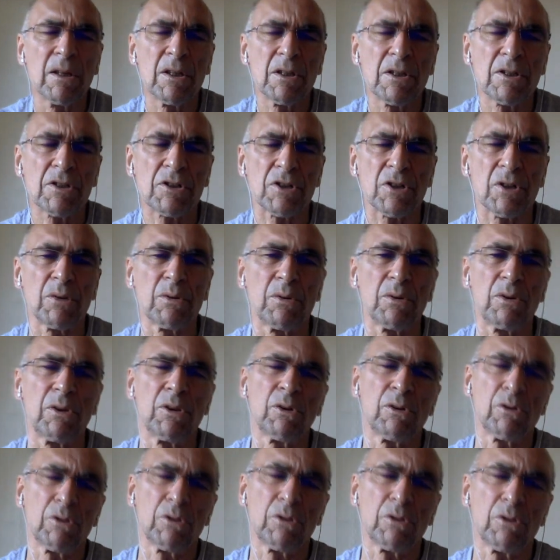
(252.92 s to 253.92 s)
So
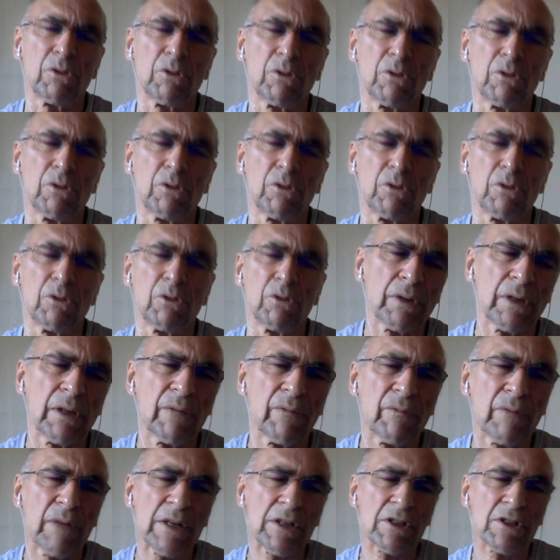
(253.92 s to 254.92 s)
you can talk to the
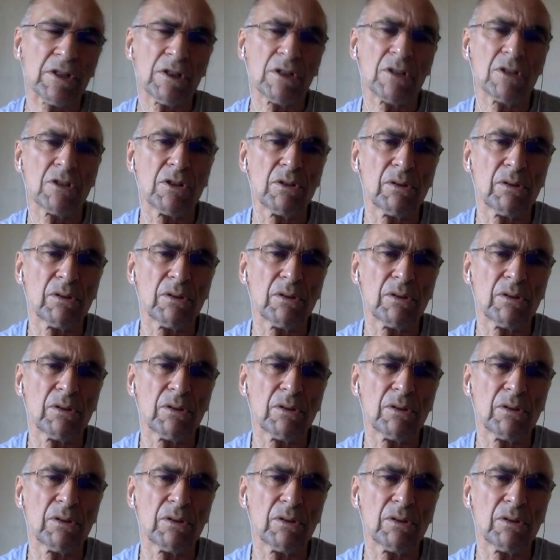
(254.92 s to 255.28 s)
investors,